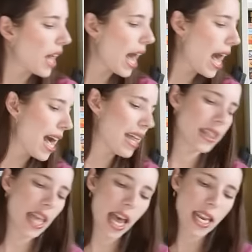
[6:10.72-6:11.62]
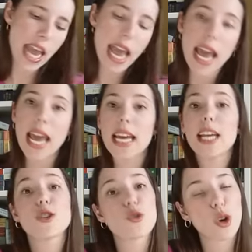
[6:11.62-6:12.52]
And then a
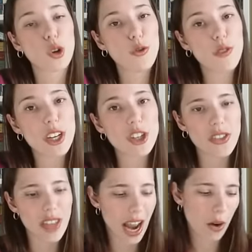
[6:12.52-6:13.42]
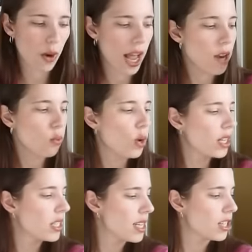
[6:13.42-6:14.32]
historical fiction that I read
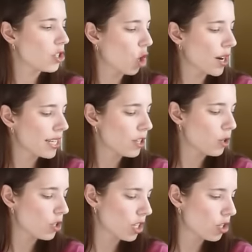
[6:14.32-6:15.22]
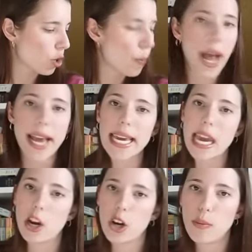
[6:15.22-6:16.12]
was The Stargazer Sister by
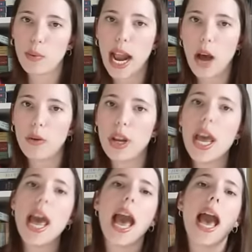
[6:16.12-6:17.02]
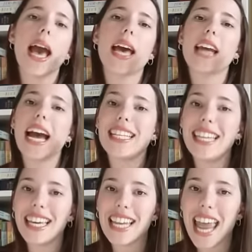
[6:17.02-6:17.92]
Carrie Brown. And I
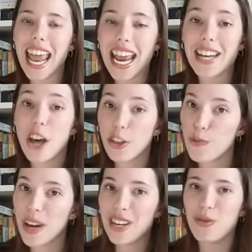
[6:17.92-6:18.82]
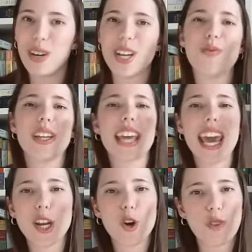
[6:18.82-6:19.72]
did another buddy read with
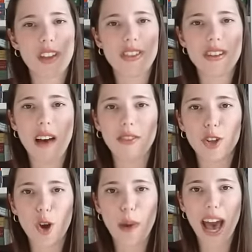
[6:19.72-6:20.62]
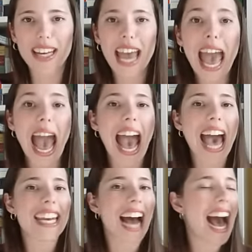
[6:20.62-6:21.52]
Kate over at the Novel Nomad.
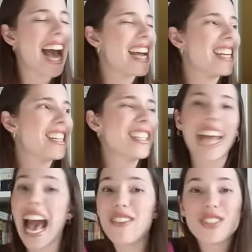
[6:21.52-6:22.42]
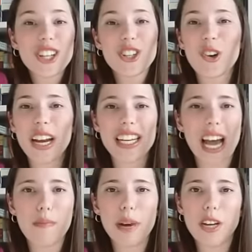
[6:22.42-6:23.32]
And I just have such a great
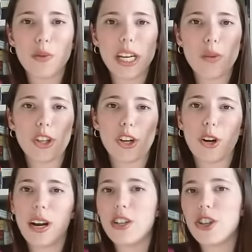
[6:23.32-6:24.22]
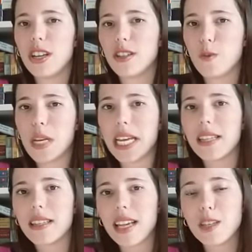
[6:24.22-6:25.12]
time buddy reading with her. And she has so many
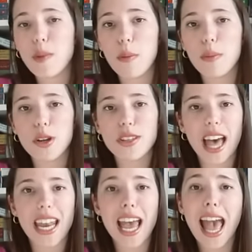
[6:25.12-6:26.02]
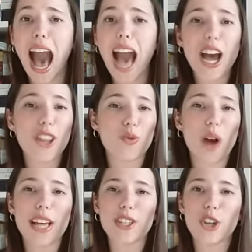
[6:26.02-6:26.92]
insights about books that I
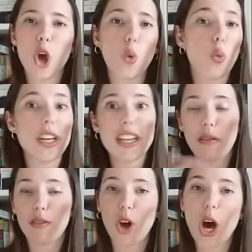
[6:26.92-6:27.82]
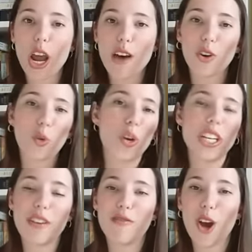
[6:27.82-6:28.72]
otherwise wouldn't have thought of or
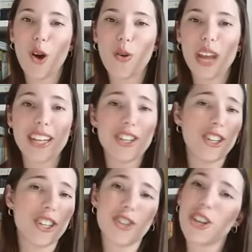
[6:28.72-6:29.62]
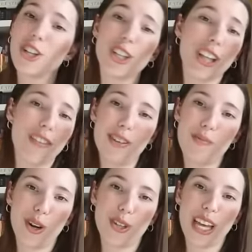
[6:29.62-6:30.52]
wouldn't have known. And she's just such a lovely
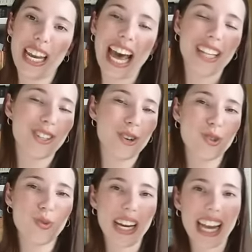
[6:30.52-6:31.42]
person and so sweet.